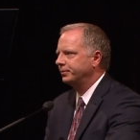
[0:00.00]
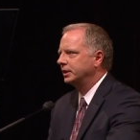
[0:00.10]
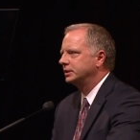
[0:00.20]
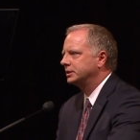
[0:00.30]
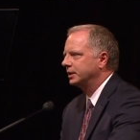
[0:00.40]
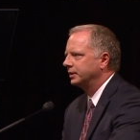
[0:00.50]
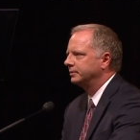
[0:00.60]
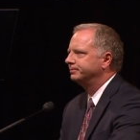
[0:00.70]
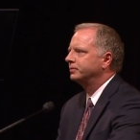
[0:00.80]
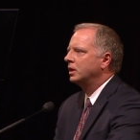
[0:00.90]
He
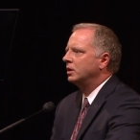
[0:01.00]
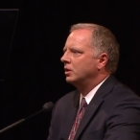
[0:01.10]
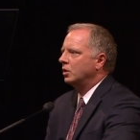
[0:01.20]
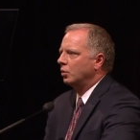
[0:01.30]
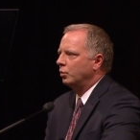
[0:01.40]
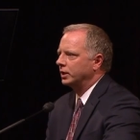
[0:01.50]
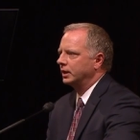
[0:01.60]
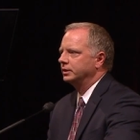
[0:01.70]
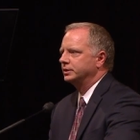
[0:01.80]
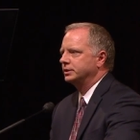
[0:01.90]
said, When
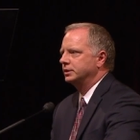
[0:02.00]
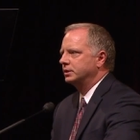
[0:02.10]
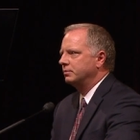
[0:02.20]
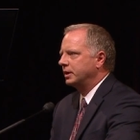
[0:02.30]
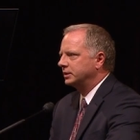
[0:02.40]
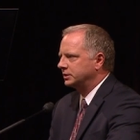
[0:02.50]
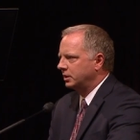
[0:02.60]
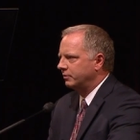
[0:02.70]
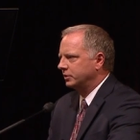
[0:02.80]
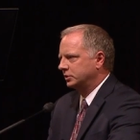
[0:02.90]
I listened to my
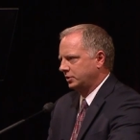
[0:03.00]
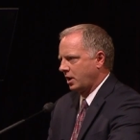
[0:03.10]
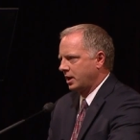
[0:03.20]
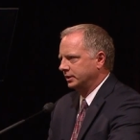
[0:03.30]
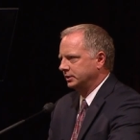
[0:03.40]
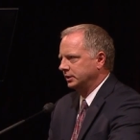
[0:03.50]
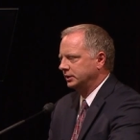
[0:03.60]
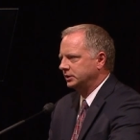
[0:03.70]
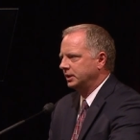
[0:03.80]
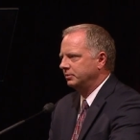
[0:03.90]
selfish thoughts,
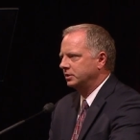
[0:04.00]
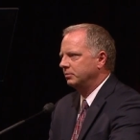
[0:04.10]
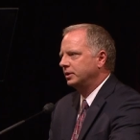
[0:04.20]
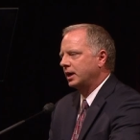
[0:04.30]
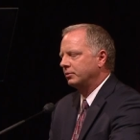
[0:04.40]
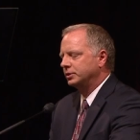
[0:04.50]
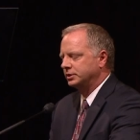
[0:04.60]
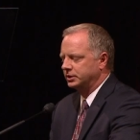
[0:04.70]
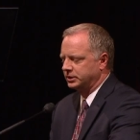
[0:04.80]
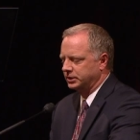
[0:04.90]
it seemed to me I was
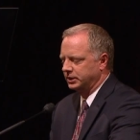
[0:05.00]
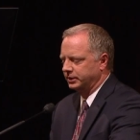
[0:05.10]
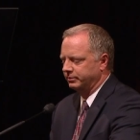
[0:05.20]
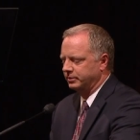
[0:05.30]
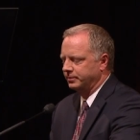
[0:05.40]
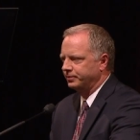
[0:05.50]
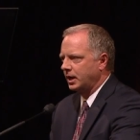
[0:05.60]
deceived.